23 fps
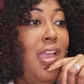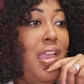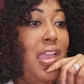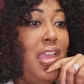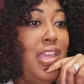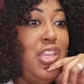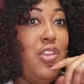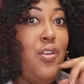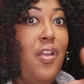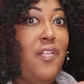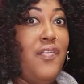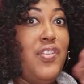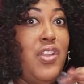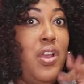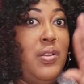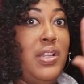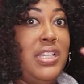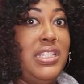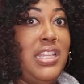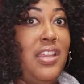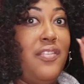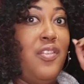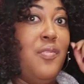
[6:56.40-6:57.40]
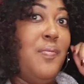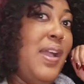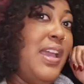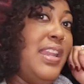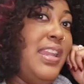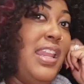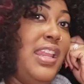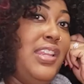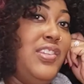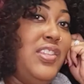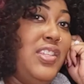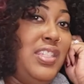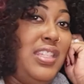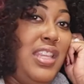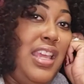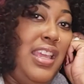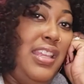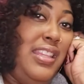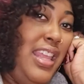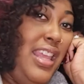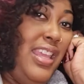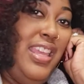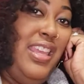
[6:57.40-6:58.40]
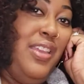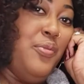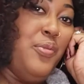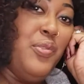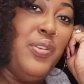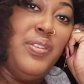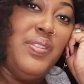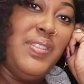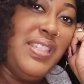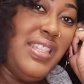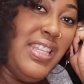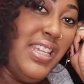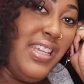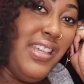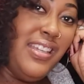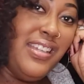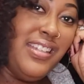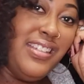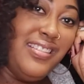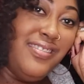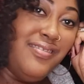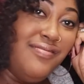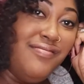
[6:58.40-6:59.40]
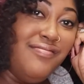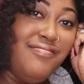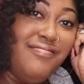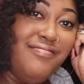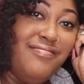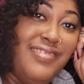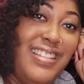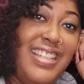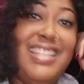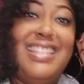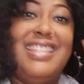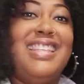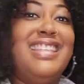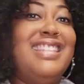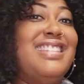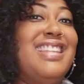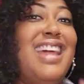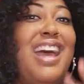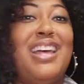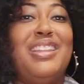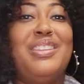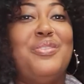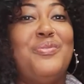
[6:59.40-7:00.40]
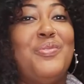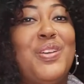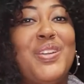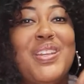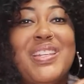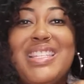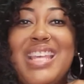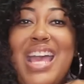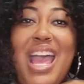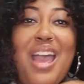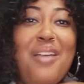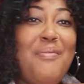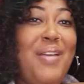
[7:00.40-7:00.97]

You ever notice everybody, they just like, they get real sick? It's not the wintertime